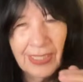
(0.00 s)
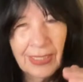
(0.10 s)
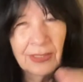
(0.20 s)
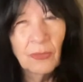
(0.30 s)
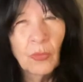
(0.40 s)
I
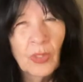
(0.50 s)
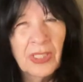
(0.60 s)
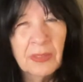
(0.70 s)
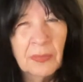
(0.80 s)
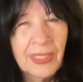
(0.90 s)
had to
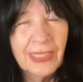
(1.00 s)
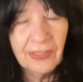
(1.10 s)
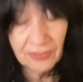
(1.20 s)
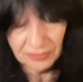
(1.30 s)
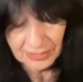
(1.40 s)
walk
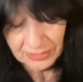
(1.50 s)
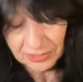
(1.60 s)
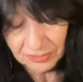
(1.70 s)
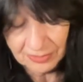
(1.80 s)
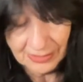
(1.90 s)
back through
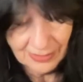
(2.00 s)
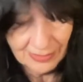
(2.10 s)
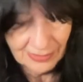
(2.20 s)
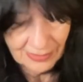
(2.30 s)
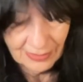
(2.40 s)
history.
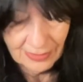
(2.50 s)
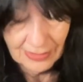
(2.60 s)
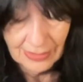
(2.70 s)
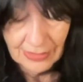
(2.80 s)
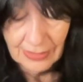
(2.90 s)

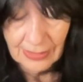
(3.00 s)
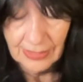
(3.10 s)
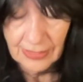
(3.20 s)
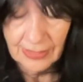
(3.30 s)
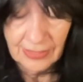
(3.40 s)

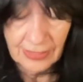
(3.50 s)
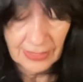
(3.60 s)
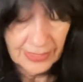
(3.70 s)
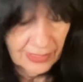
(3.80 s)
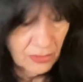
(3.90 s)

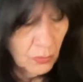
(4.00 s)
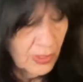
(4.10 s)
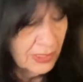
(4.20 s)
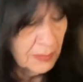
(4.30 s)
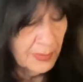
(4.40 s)
And I had to
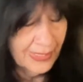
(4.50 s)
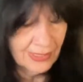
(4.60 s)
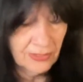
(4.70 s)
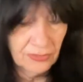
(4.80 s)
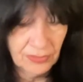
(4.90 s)
walk
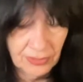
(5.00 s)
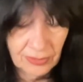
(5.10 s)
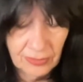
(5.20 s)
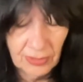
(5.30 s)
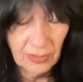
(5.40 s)
back
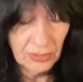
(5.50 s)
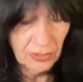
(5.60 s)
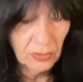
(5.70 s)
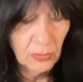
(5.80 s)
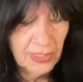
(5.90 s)
through,
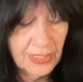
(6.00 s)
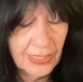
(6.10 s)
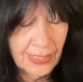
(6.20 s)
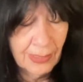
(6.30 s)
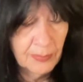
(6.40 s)
what had
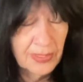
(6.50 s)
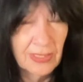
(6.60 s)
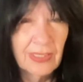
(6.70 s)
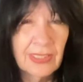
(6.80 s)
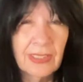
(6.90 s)

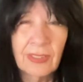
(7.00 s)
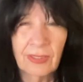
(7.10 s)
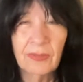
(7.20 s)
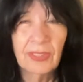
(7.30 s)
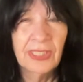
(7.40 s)
happened is,
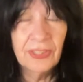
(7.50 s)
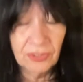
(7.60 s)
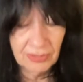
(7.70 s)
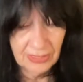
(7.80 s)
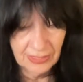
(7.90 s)

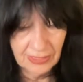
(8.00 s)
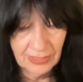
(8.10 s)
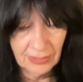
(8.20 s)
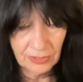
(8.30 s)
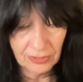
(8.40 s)
history is a
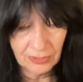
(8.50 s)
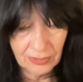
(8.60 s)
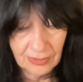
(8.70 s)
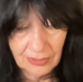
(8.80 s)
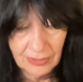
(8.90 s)
teacher.